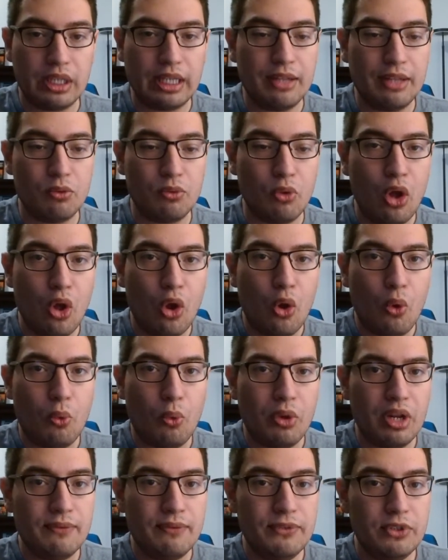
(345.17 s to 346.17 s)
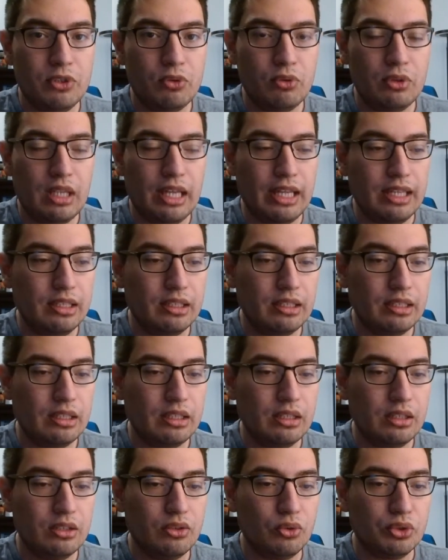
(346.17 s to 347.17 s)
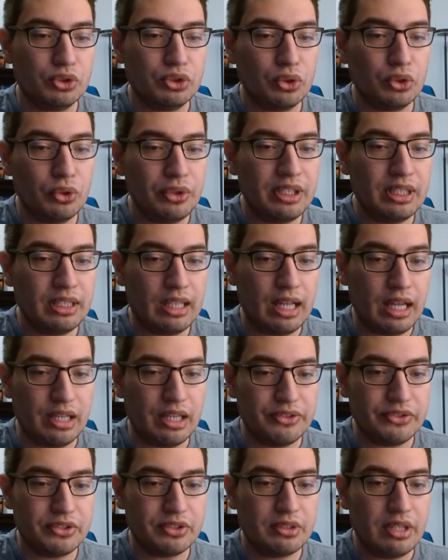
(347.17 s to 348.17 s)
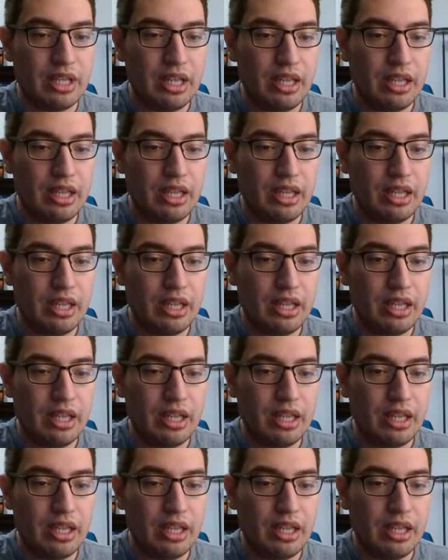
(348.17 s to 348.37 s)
And what I feel like there are certain lines